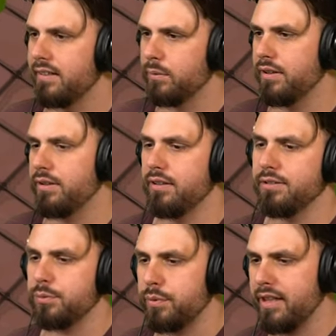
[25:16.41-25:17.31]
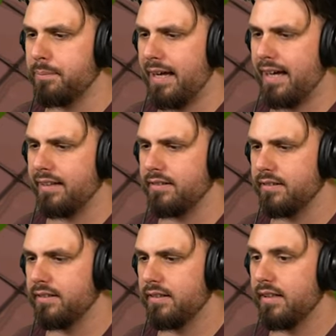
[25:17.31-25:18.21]
We need these real bad.
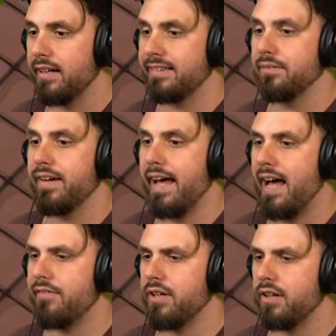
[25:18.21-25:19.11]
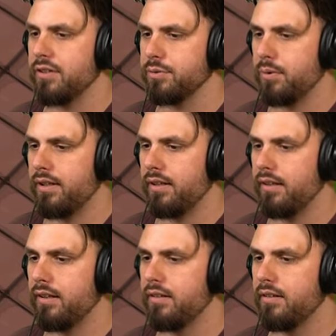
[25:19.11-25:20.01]
Some caviar as
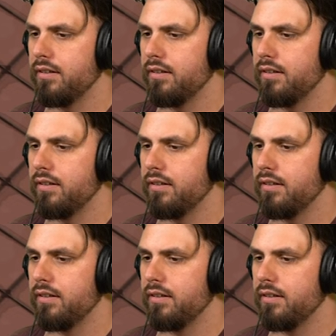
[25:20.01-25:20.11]
well.